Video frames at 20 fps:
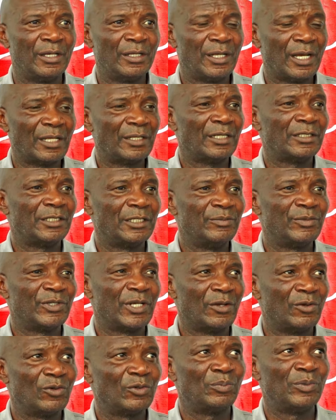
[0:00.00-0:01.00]
The other teams
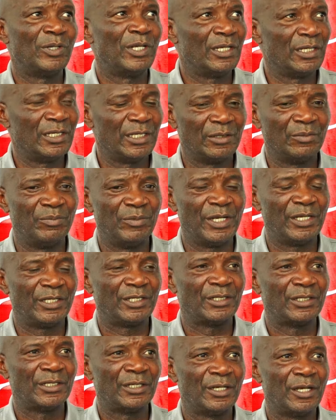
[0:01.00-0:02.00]
are not playing league
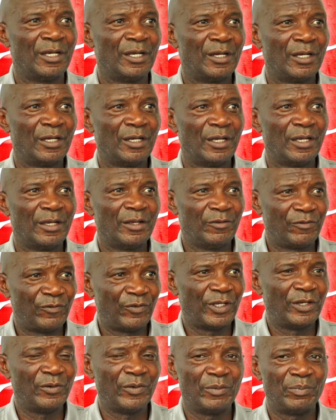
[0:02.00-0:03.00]
match. If
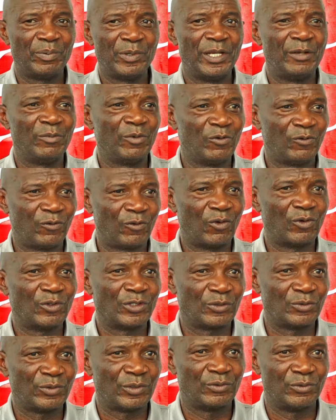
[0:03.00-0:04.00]
they were playing, of
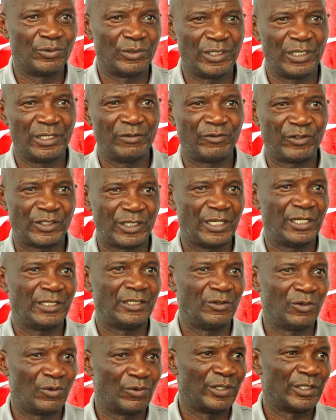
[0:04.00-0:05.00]
course, we could have
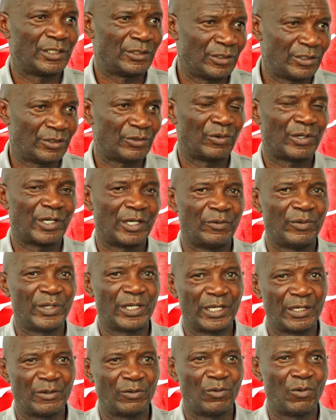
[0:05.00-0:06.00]
said, no, it's okay, we
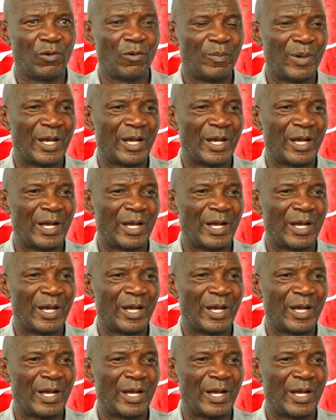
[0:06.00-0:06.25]
can go.